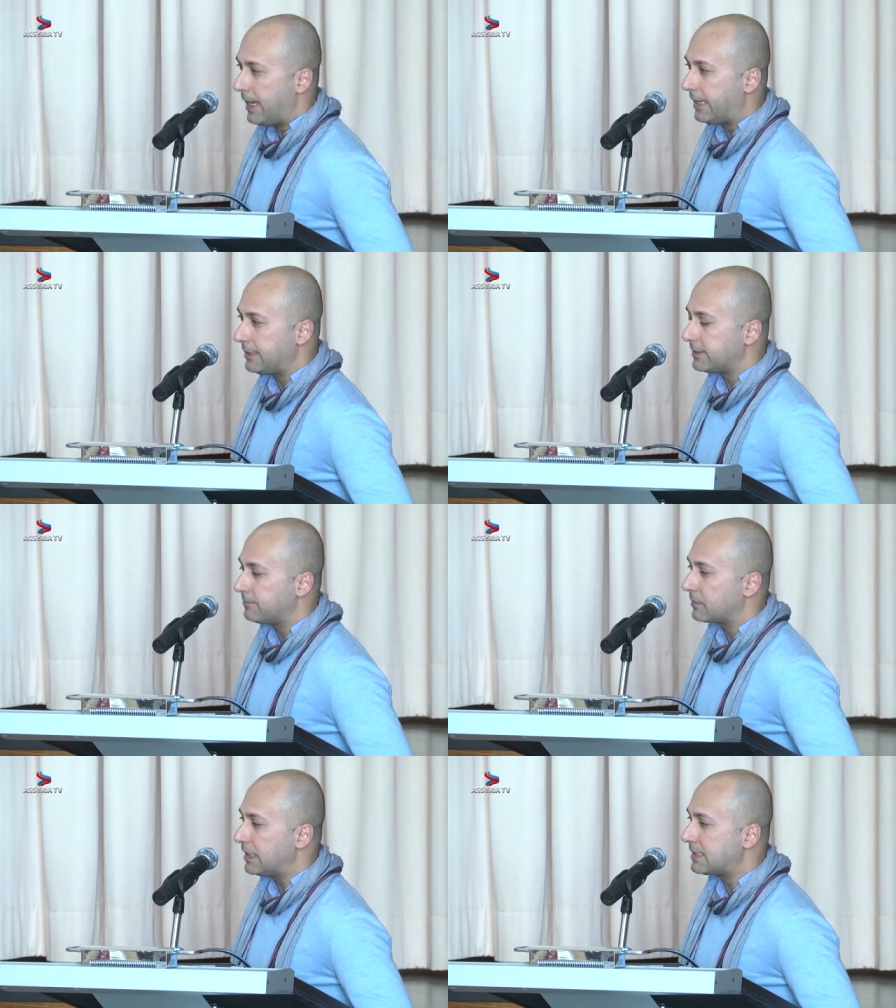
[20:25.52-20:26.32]
And
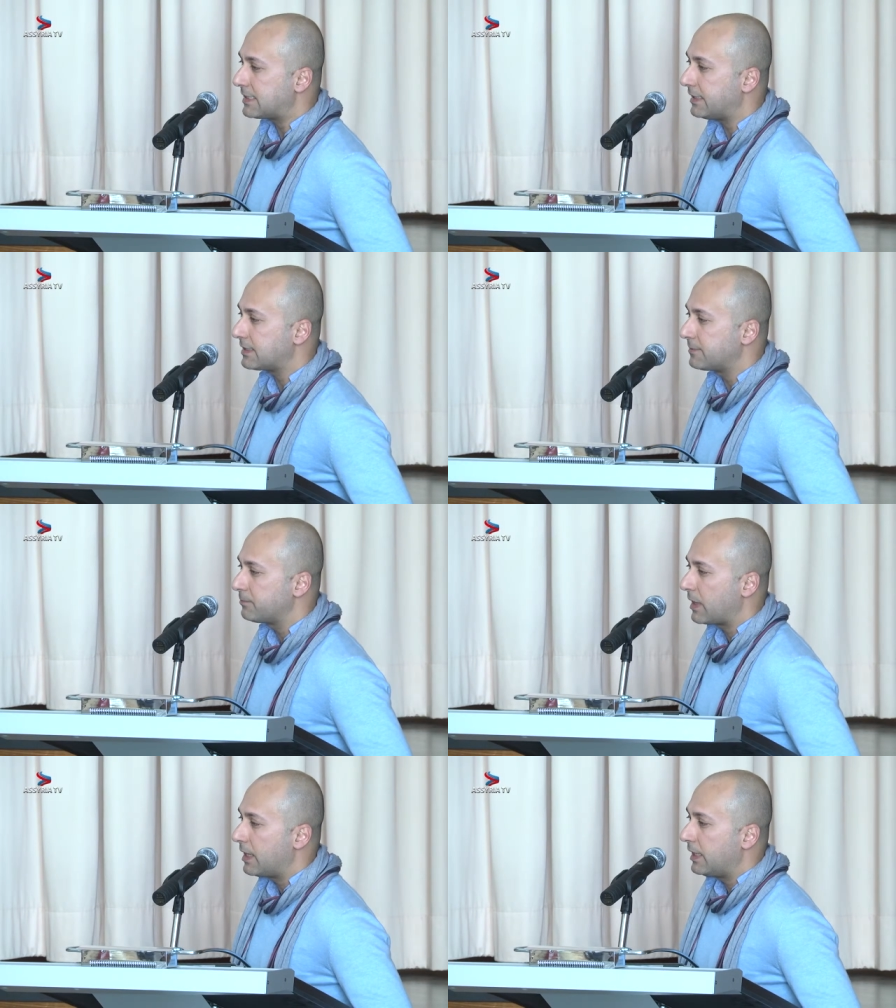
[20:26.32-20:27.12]
he says,
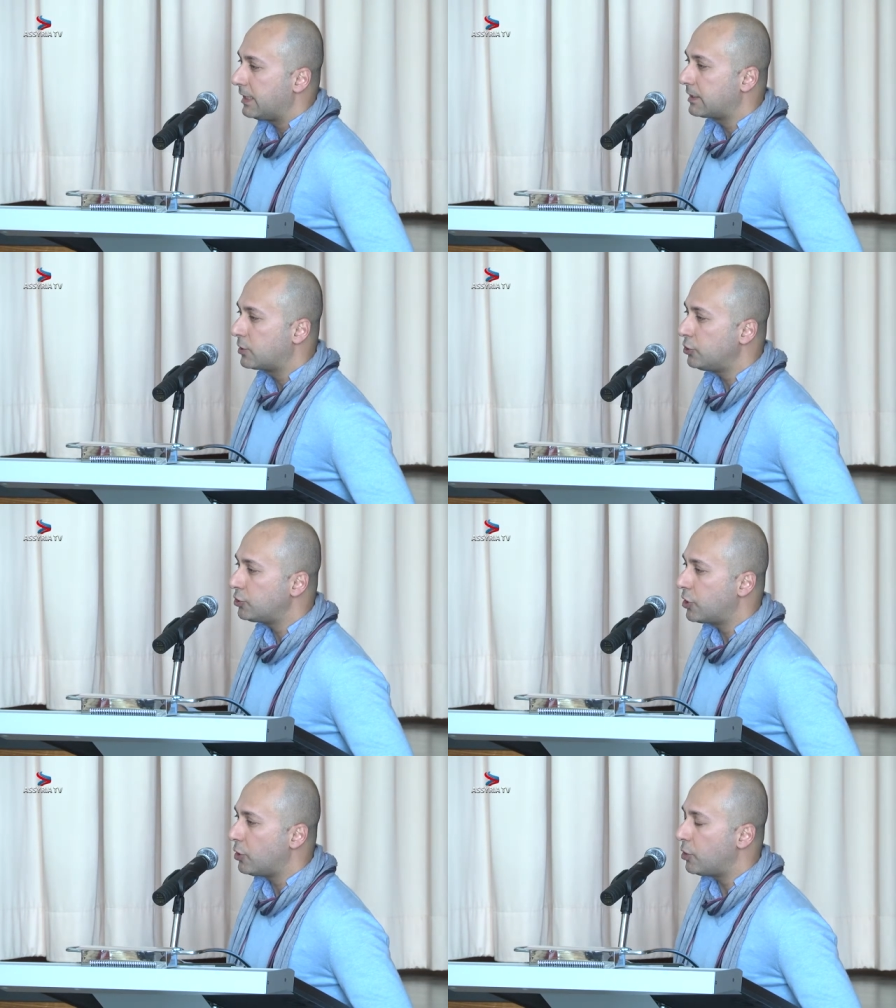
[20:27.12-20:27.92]
it
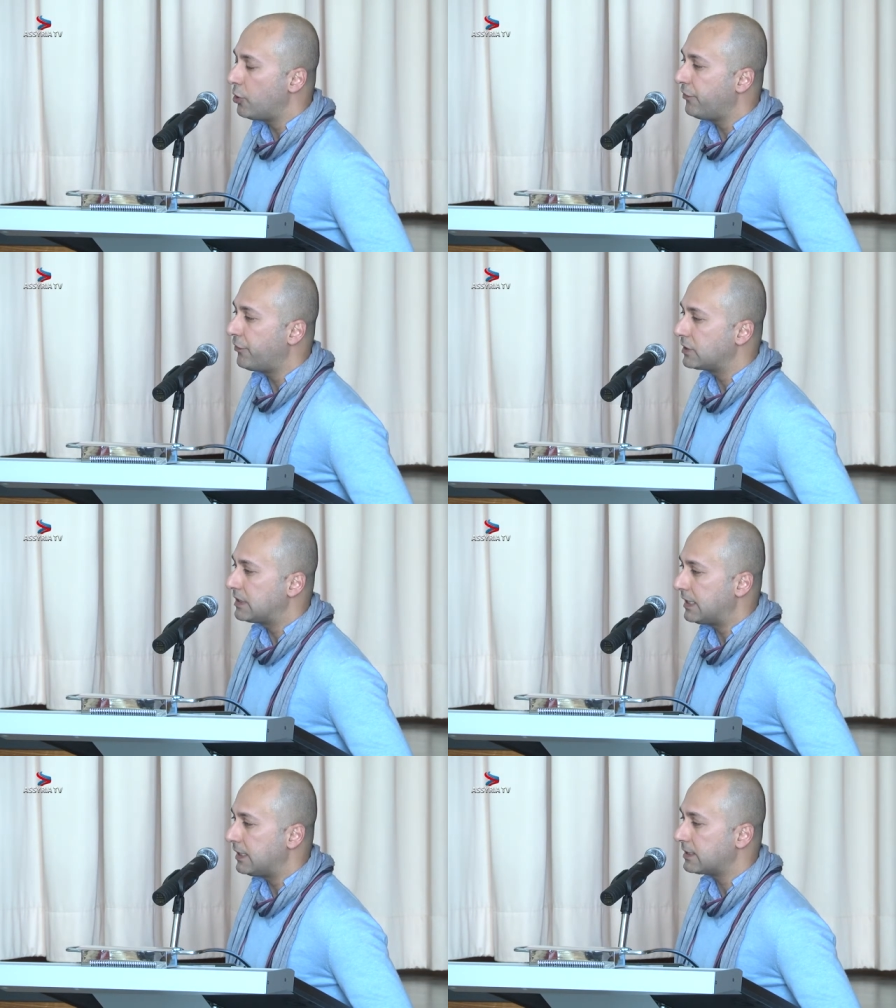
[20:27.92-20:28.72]
could go on for
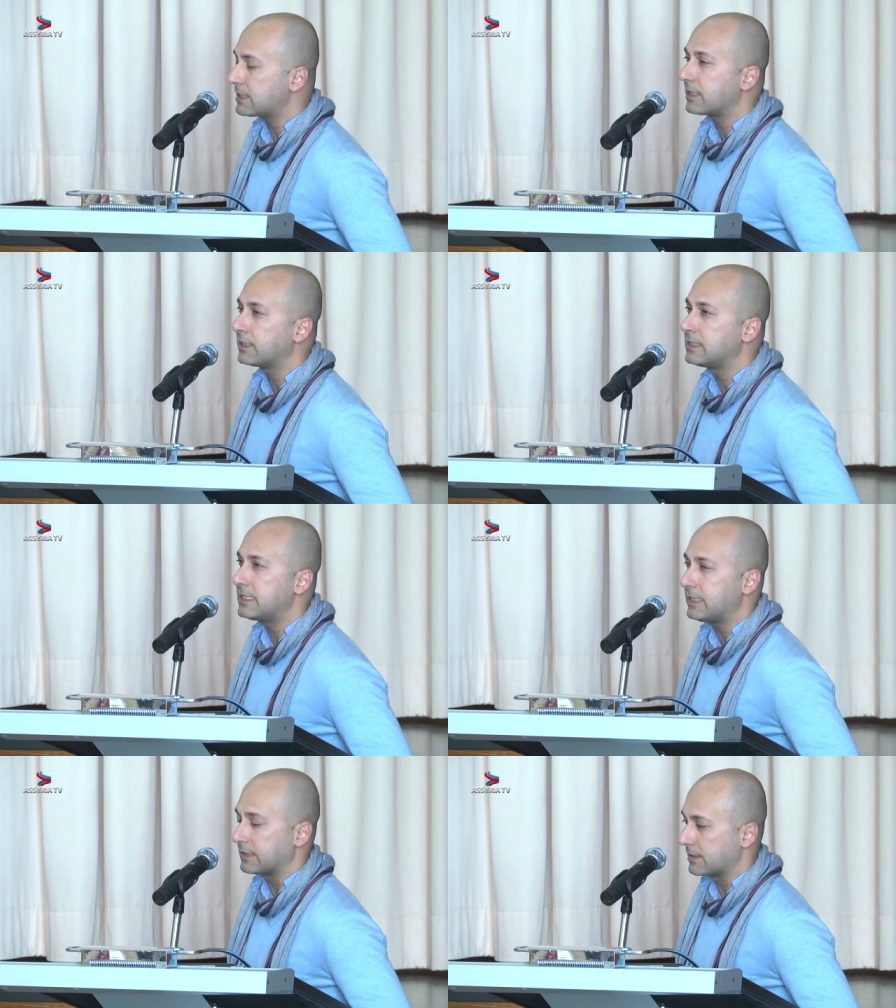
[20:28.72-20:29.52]
years and
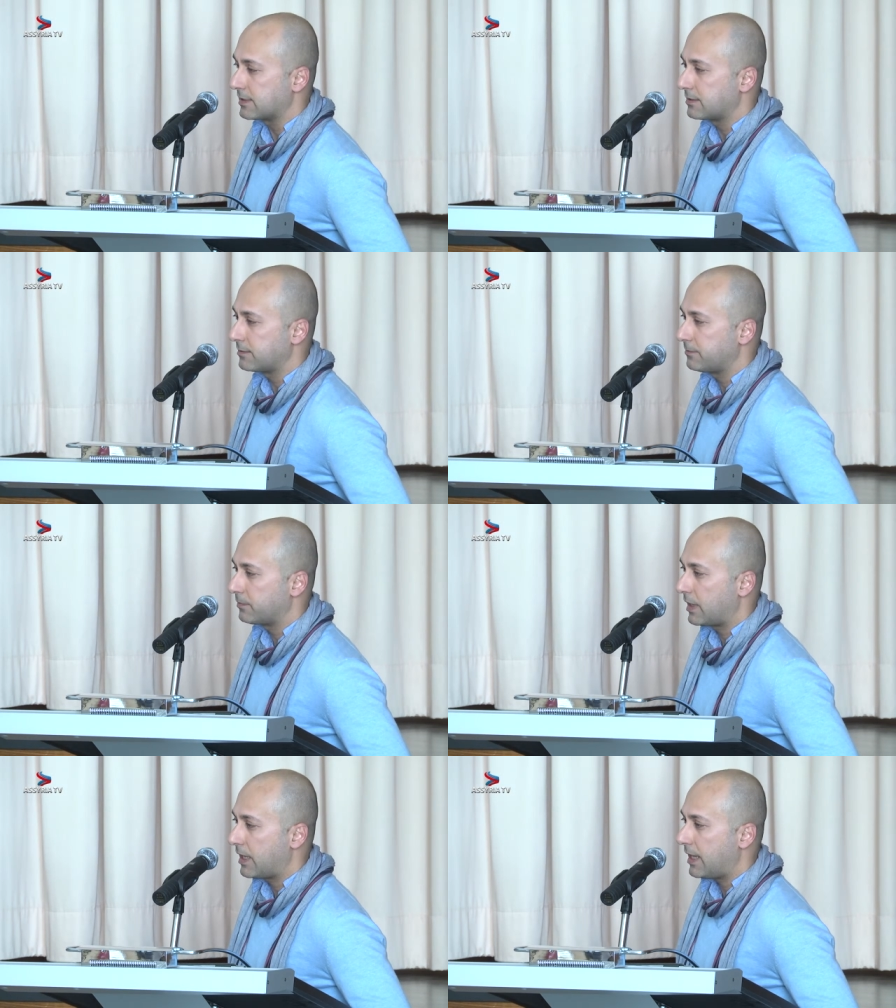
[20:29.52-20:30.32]
years,
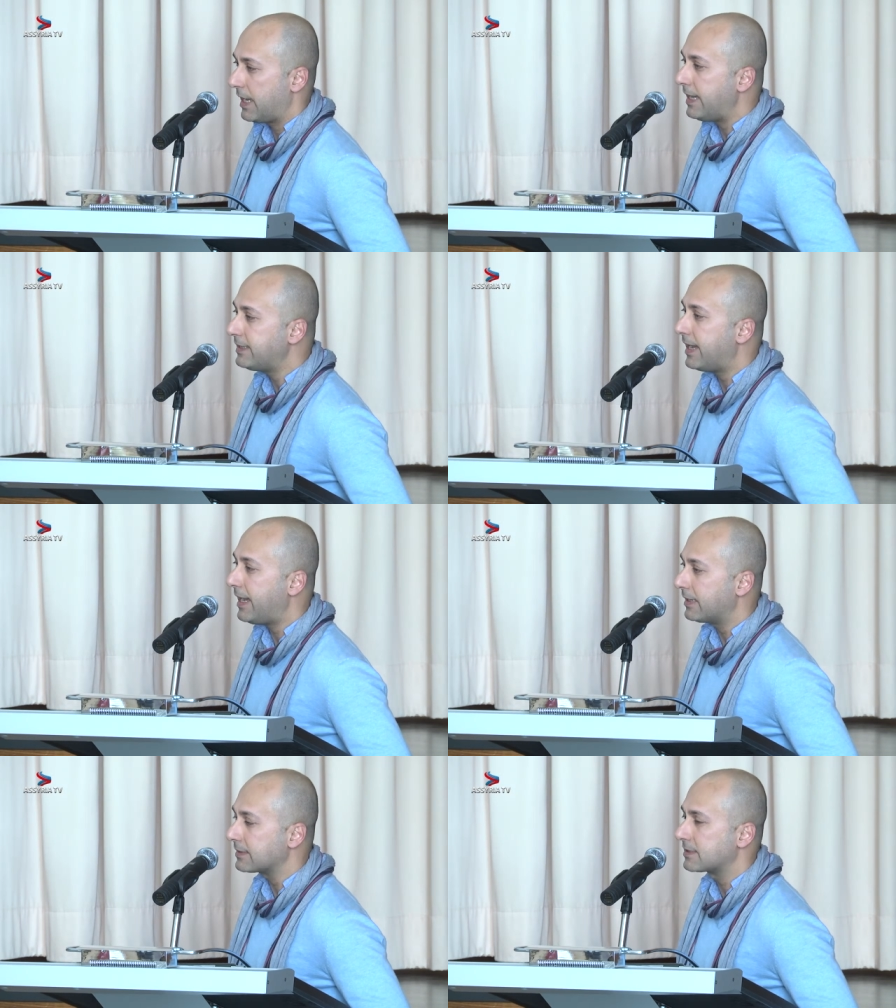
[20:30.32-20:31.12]
and
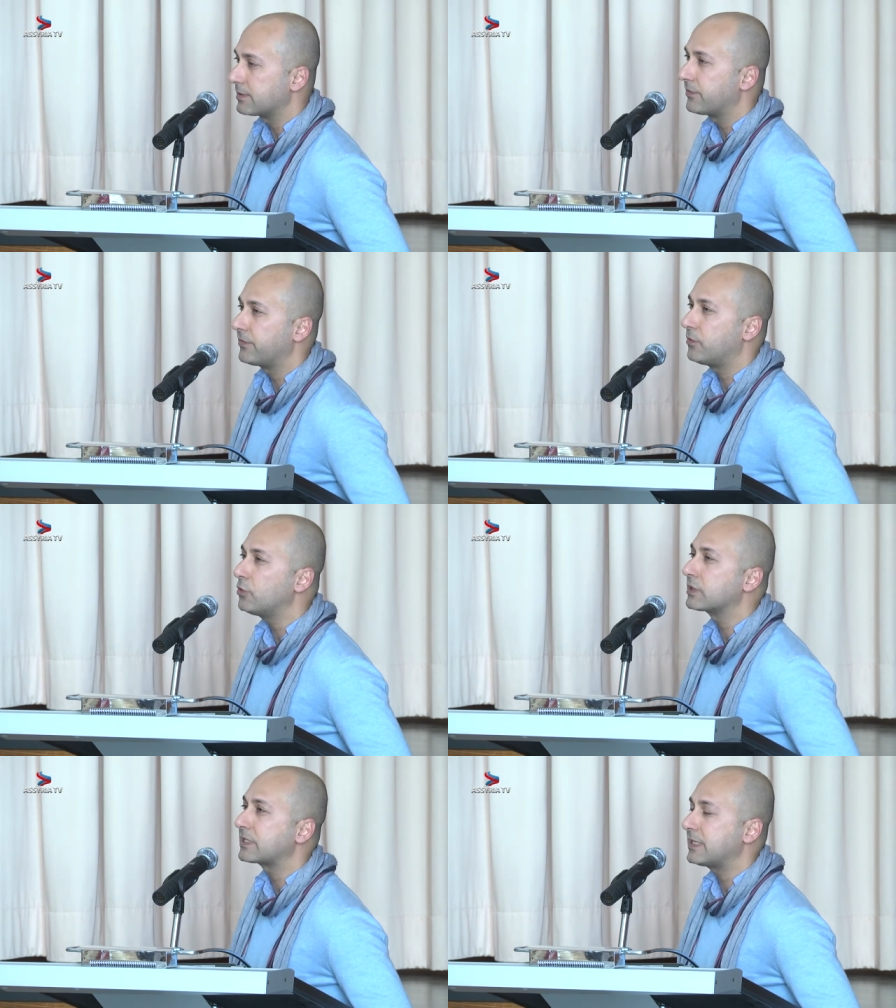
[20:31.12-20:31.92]
has
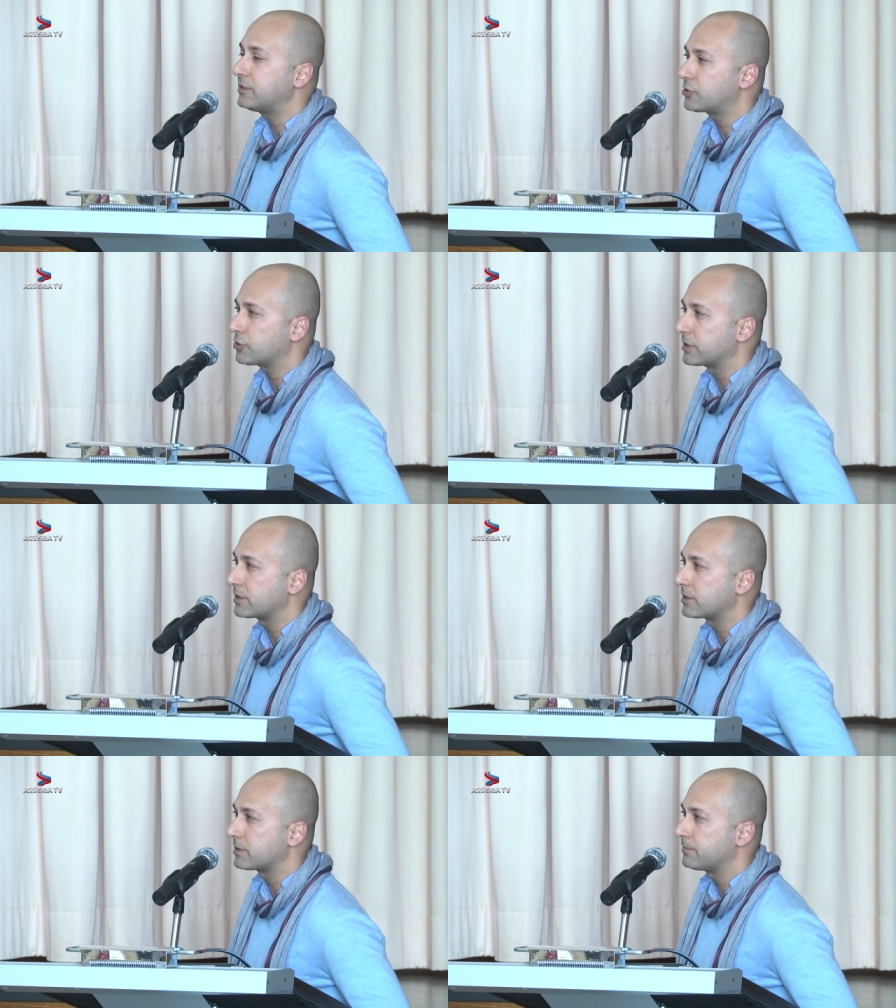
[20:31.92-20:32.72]
for
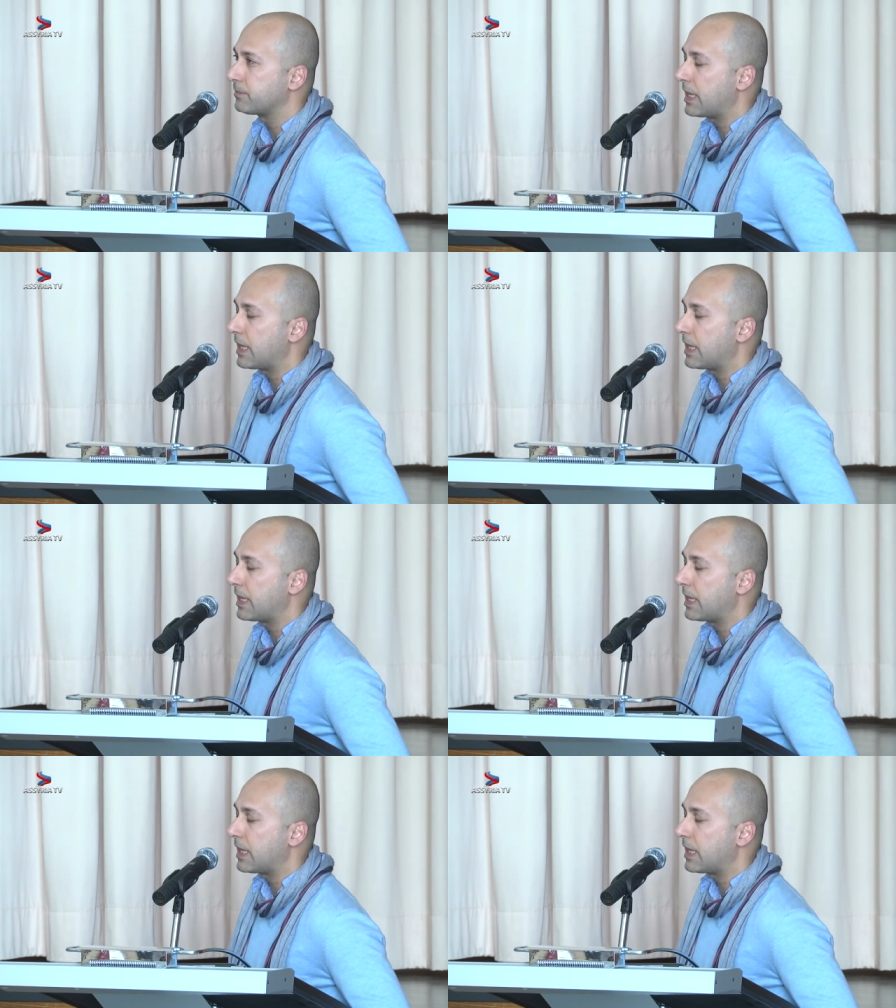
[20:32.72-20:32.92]
centuries.